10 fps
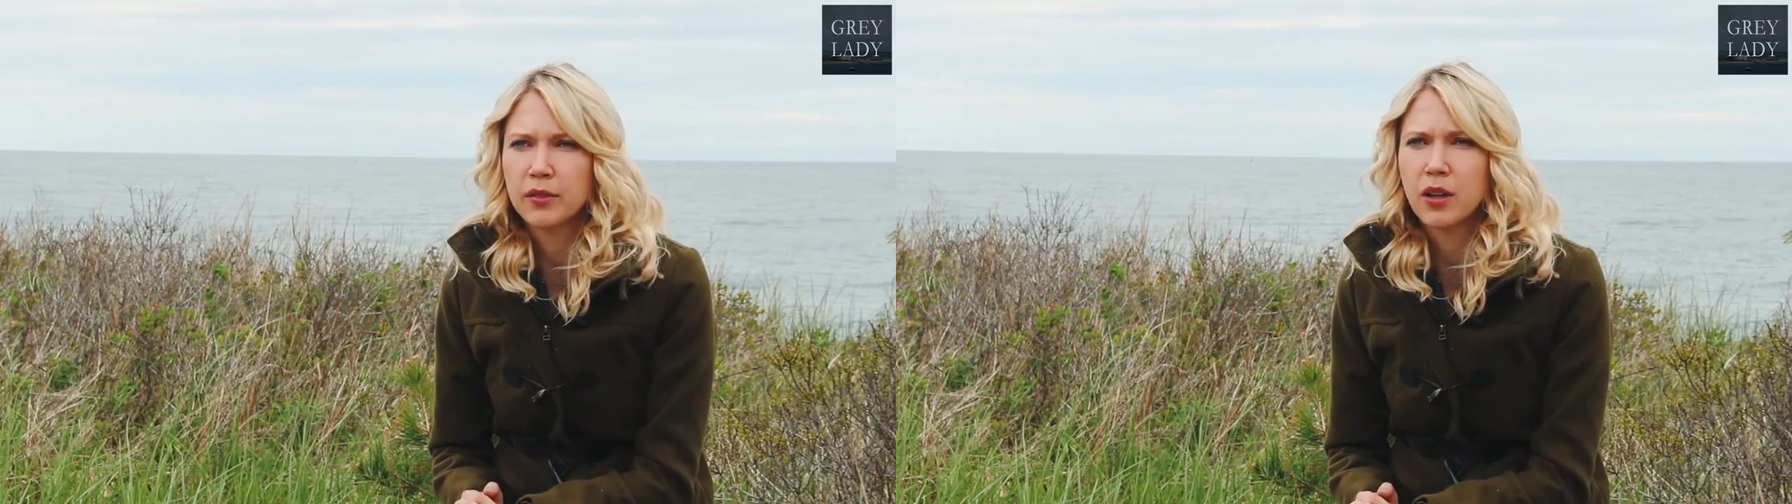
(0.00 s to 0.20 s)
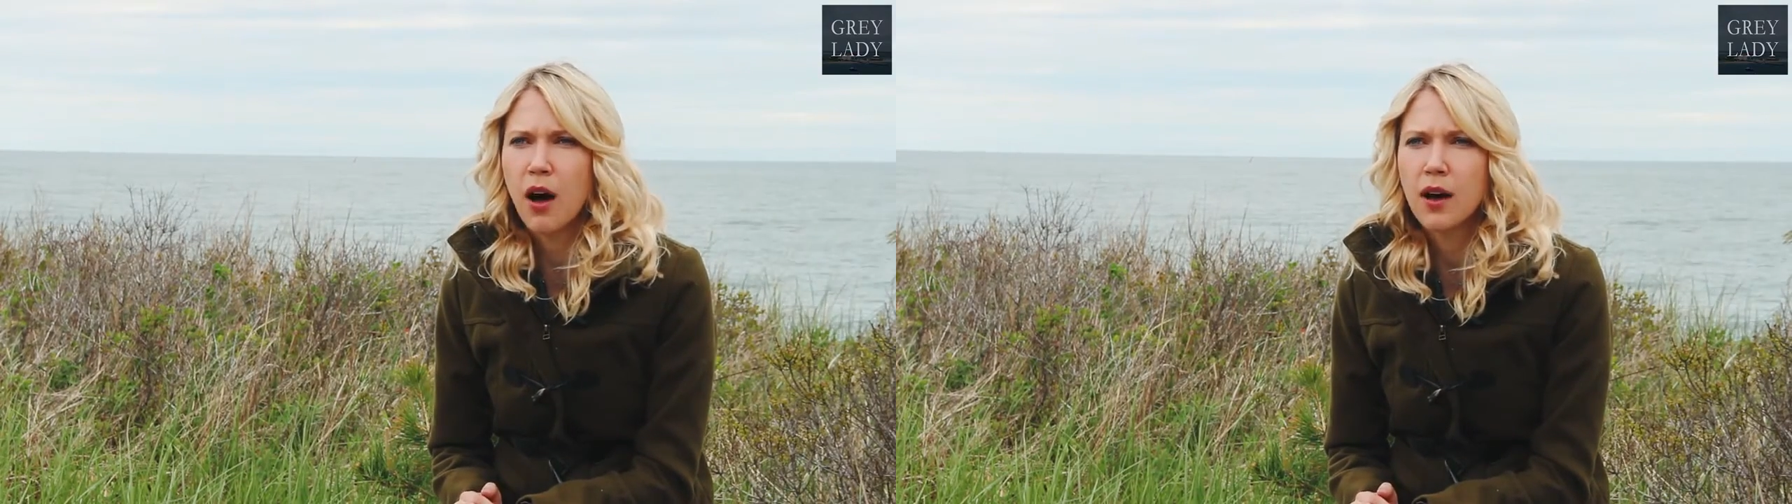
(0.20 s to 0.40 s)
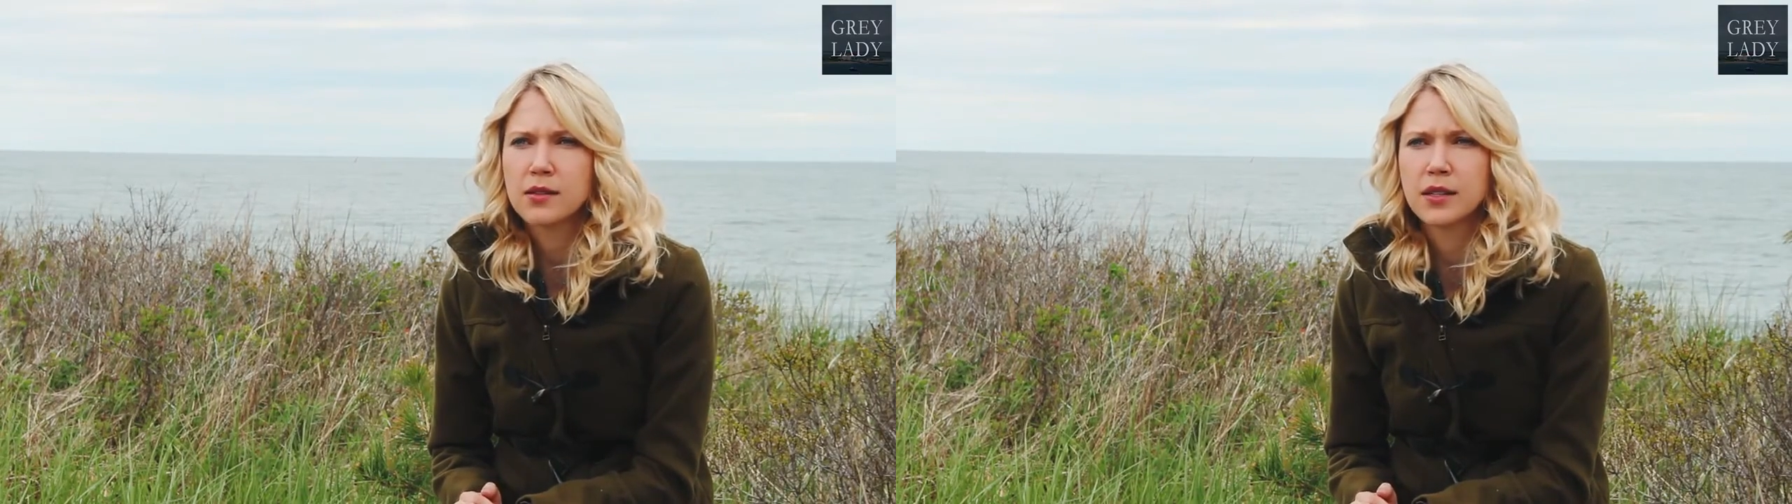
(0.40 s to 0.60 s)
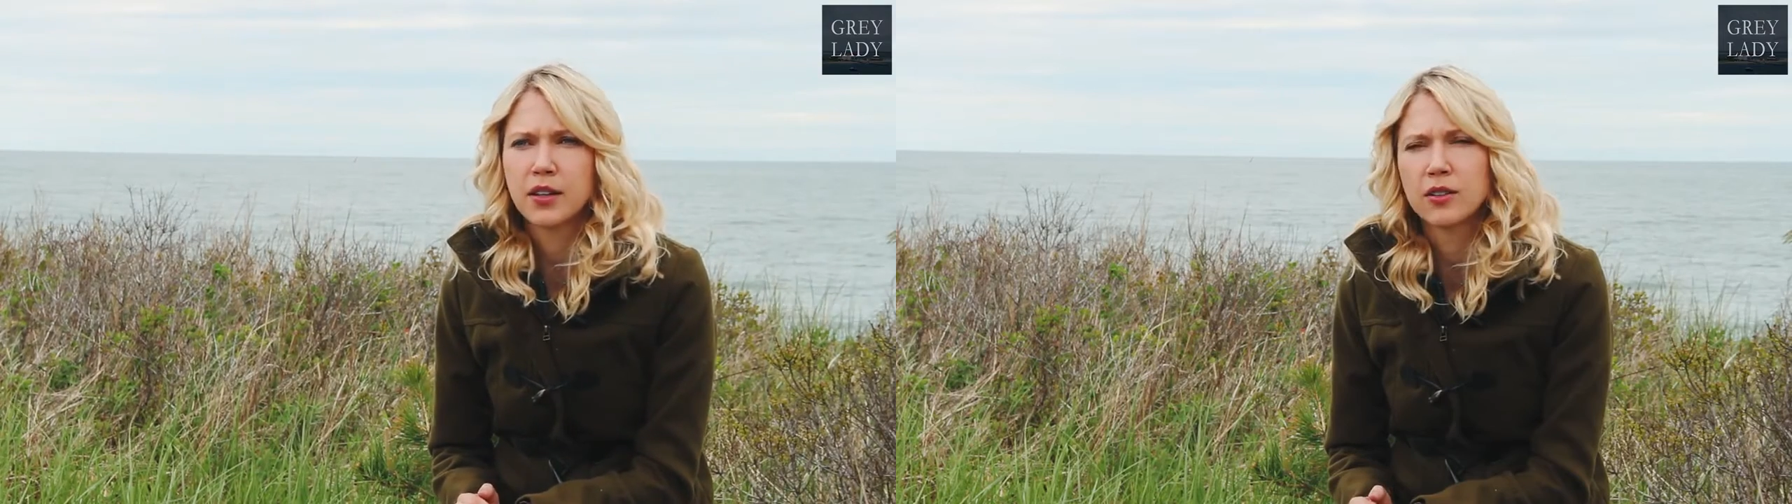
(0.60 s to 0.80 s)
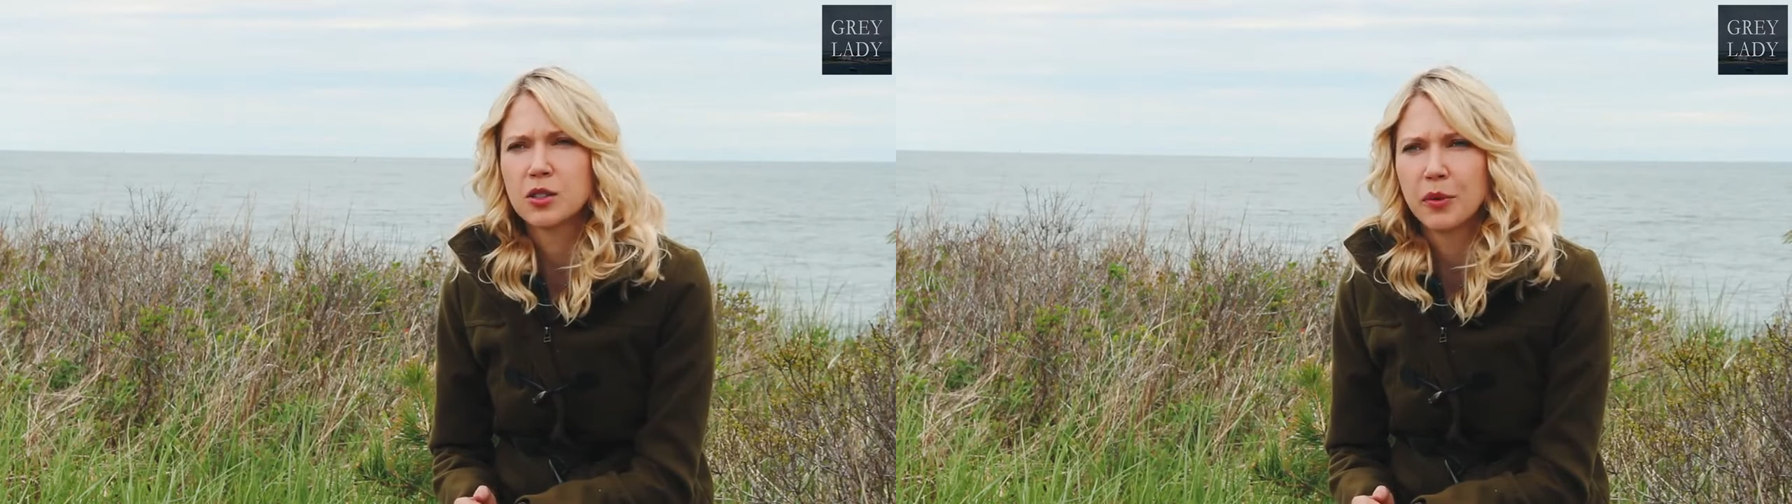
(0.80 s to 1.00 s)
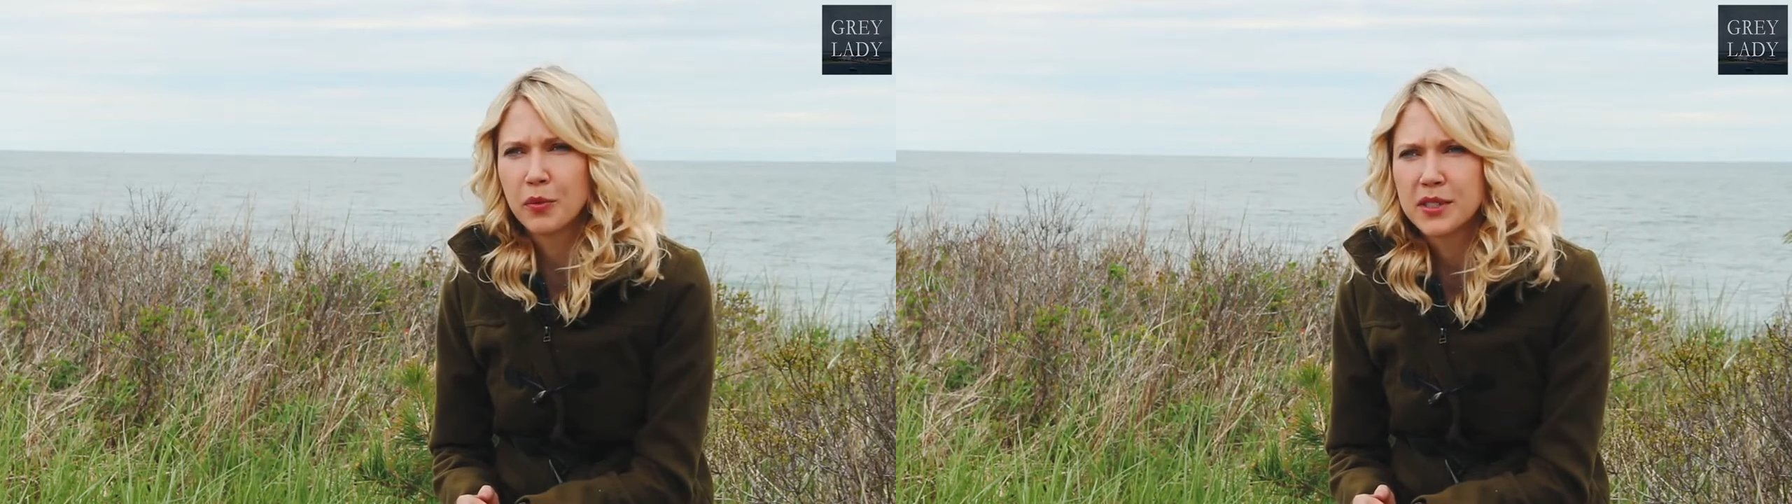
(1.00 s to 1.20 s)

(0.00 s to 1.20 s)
of loss and ultimate